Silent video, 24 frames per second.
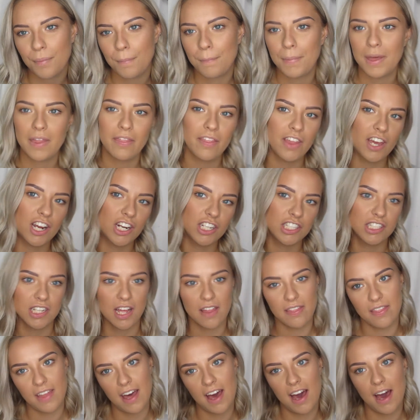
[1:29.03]
been there,
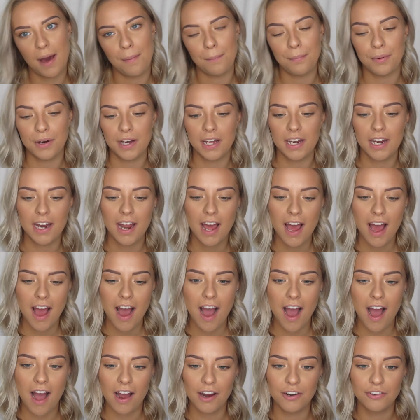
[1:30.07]
done that, but
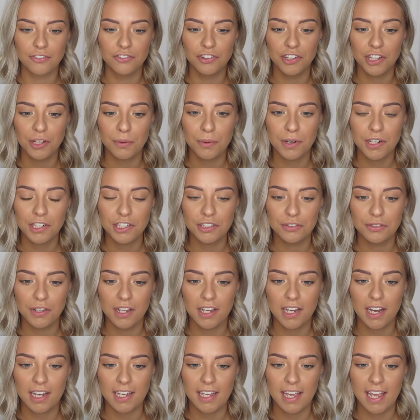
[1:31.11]
I really want to do
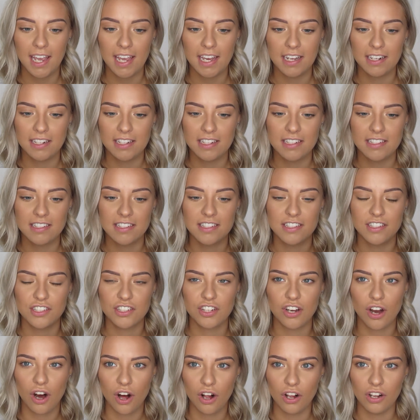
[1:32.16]
like a candy
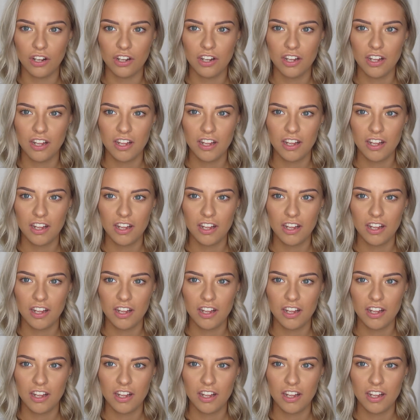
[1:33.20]
skull.